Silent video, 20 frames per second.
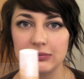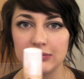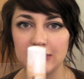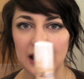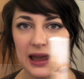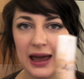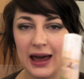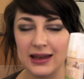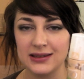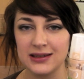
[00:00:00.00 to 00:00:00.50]

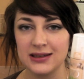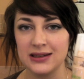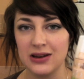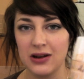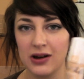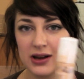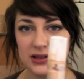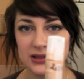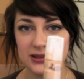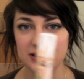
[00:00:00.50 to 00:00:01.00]
It has a
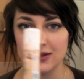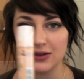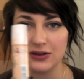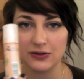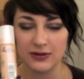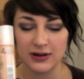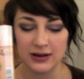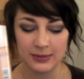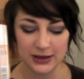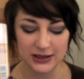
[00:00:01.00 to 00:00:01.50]
nice
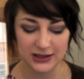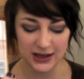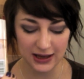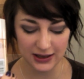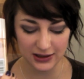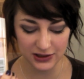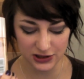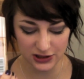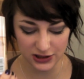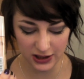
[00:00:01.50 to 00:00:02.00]
creamy
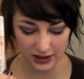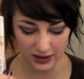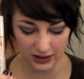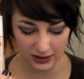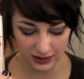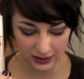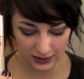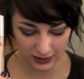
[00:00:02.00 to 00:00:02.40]
texture.